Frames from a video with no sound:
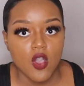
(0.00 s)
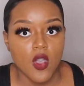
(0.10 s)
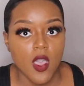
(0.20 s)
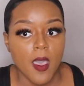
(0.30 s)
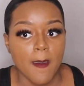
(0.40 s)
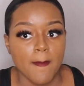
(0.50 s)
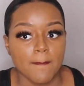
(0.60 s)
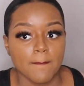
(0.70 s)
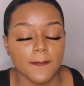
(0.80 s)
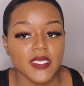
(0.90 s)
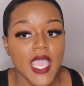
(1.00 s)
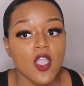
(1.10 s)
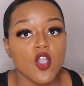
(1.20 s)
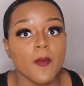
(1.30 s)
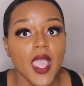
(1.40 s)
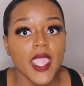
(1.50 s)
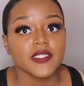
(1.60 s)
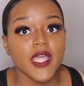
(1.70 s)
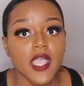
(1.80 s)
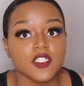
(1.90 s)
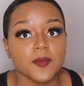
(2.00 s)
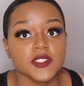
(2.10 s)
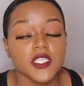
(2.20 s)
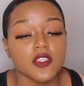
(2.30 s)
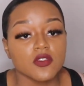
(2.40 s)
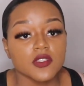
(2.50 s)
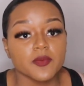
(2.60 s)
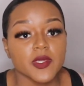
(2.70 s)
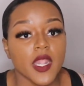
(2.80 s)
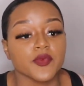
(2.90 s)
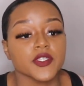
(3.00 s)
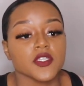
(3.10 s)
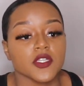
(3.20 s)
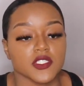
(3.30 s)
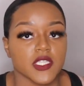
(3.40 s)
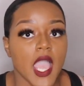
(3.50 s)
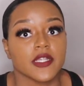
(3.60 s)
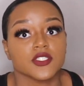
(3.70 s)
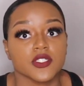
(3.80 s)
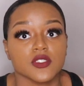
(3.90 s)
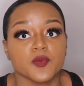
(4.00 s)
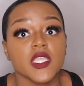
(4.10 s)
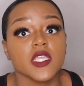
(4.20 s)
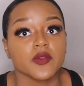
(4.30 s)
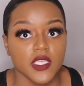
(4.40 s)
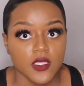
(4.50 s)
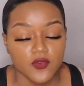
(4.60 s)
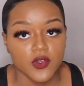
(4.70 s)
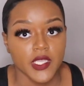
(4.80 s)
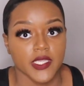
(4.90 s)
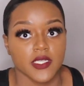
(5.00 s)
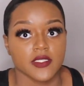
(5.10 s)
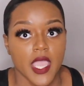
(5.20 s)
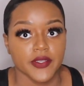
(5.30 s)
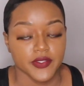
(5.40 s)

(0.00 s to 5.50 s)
Not on my doctor particularly, but I researched doctors period for like an entire